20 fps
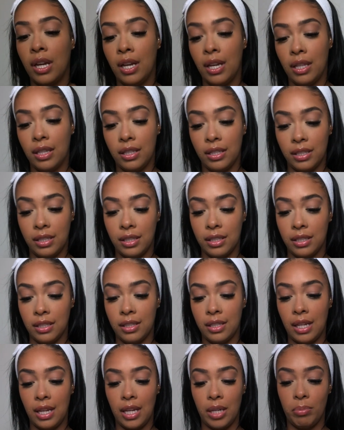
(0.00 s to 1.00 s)
This is
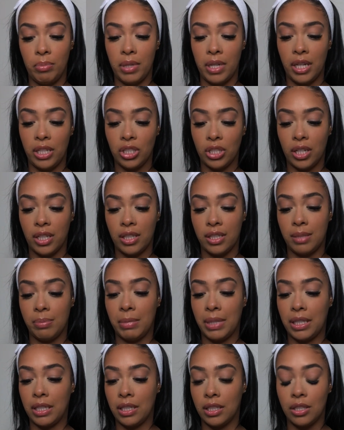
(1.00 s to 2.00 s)
a Beaute
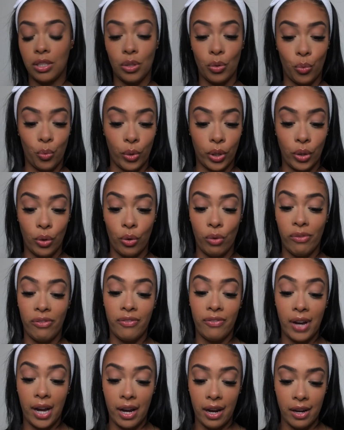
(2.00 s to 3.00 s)
Cosmetics
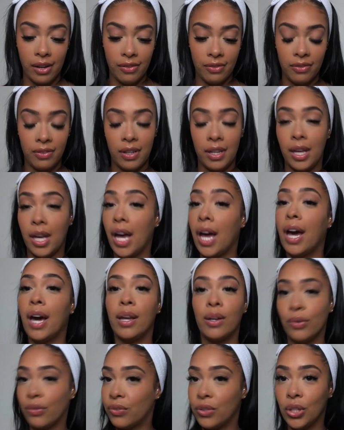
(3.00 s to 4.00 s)
105. Had
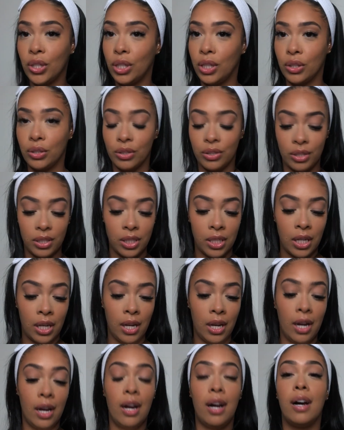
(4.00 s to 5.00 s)
it for years.
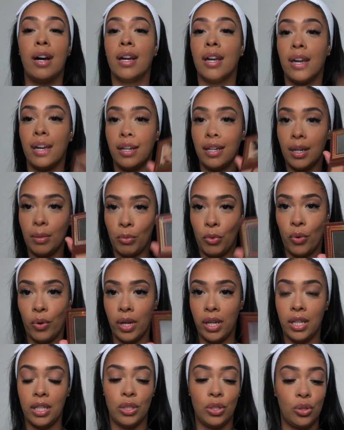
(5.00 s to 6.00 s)
Again, I'm going
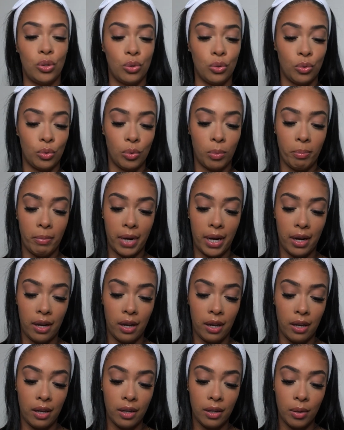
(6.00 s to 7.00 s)
into
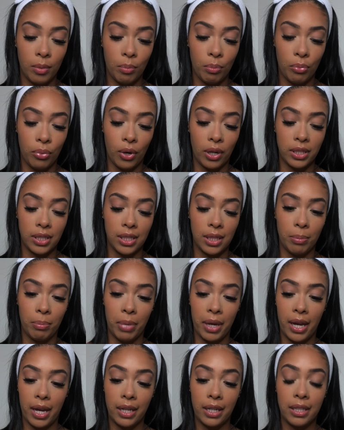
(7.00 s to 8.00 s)
my bronzing
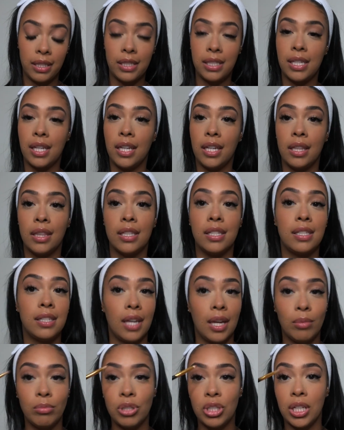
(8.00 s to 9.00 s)
palette, taking the
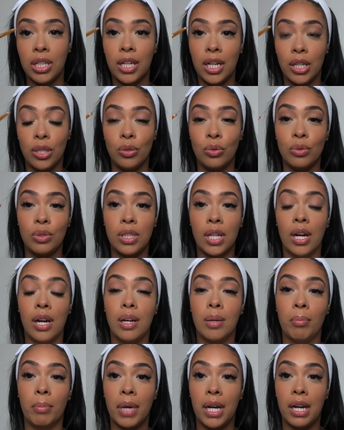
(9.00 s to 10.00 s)
same shade I used
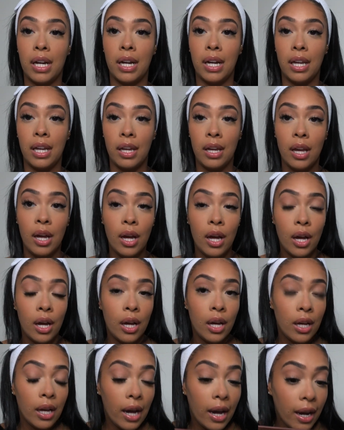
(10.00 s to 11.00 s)
on my
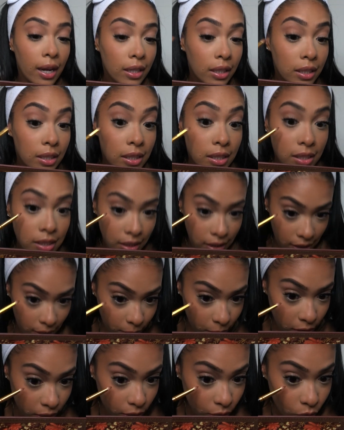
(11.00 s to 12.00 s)
eyelids, and I'm
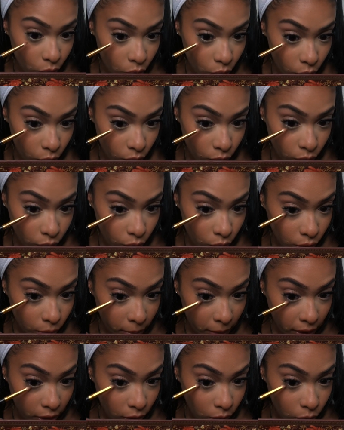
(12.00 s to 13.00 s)
gonna go along
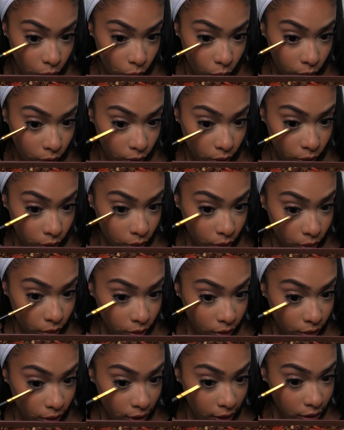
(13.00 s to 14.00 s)
my lower
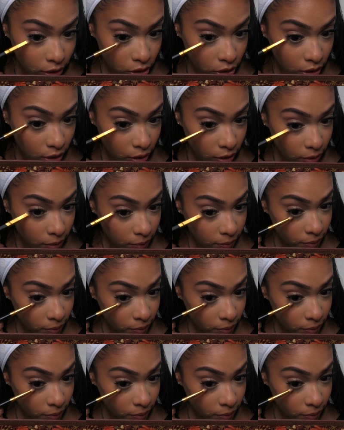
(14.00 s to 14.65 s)
lash line.